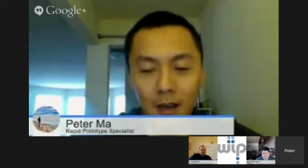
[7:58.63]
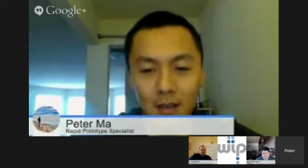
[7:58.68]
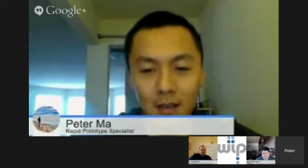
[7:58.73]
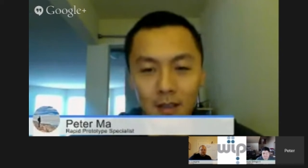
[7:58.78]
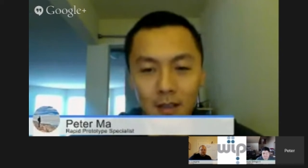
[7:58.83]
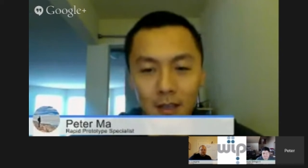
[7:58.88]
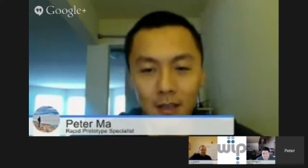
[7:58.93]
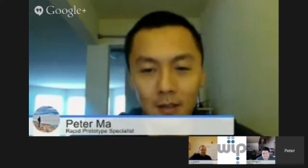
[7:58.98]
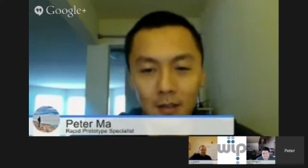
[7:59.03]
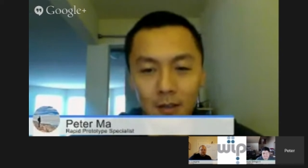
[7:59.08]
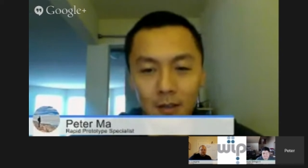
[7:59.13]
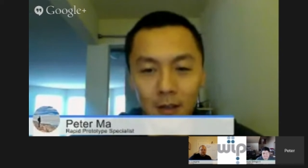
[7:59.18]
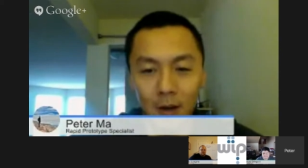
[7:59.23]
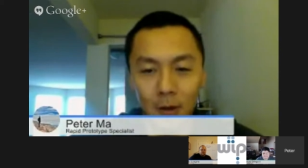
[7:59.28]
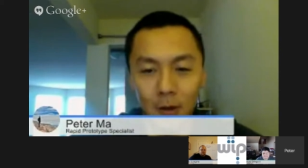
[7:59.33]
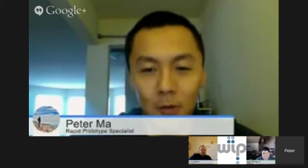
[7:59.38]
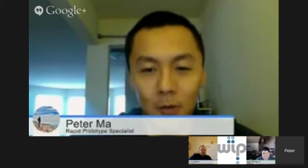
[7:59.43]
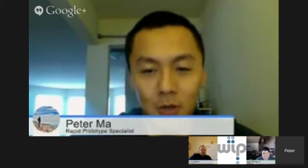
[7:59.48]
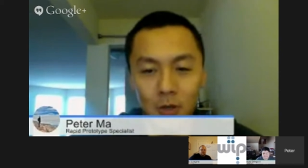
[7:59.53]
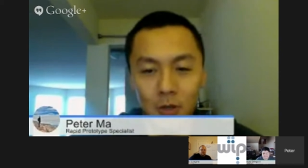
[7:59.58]
like
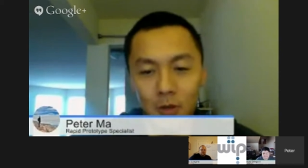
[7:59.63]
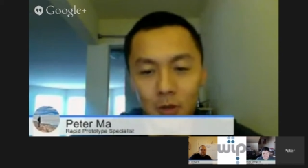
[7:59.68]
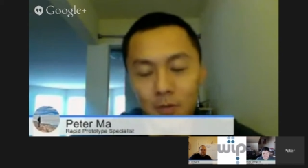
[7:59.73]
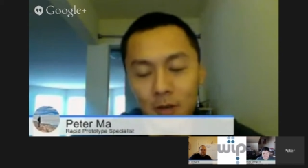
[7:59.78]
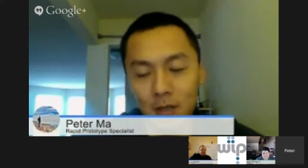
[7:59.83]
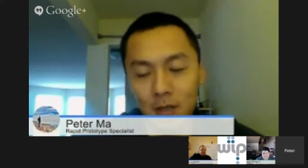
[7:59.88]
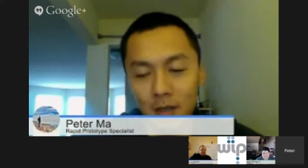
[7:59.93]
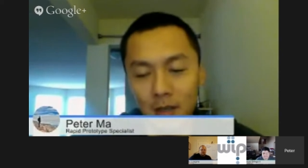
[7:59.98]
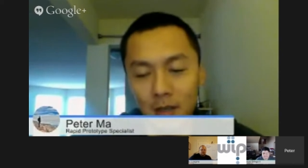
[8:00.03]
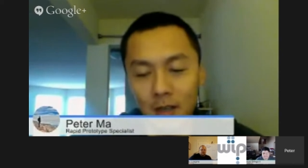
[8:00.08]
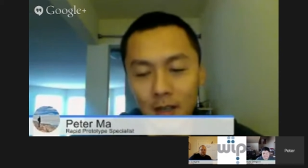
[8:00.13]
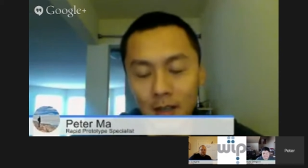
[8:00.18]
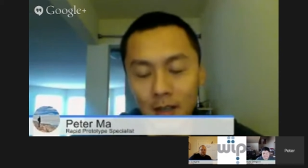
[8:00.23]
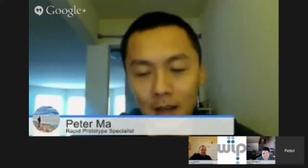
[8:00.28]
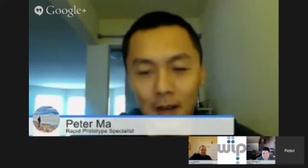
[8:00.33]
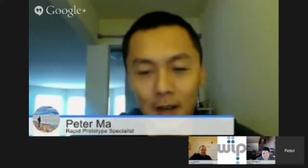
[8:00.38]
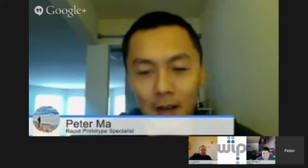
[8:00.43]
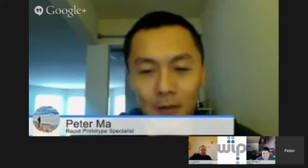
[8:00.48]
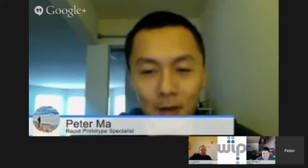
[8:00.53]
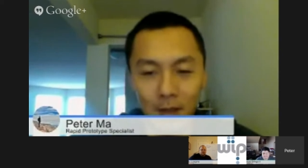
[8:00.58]
feasibility. I just need to
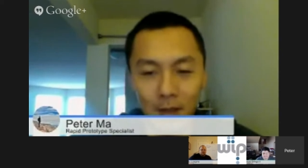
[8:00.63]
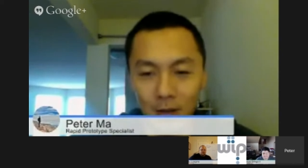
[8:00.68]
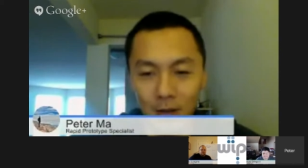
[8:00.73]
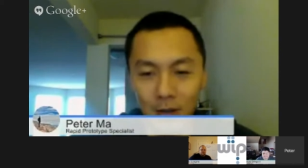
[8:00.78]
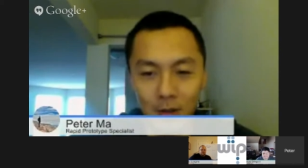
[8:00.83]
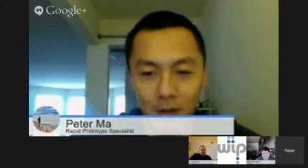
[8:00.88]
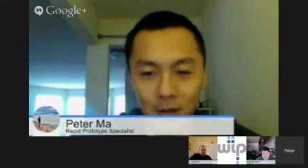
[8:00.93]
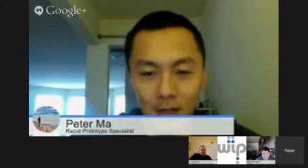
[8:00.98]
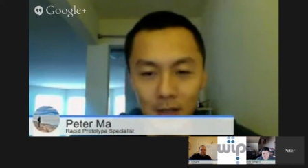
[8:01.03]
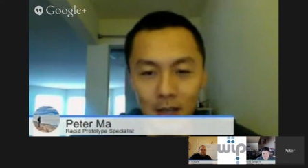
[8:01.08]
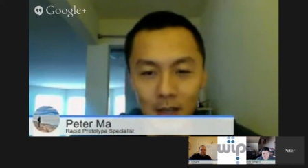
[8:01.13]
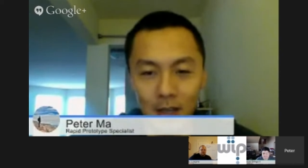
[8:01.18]
know what you're pitching, and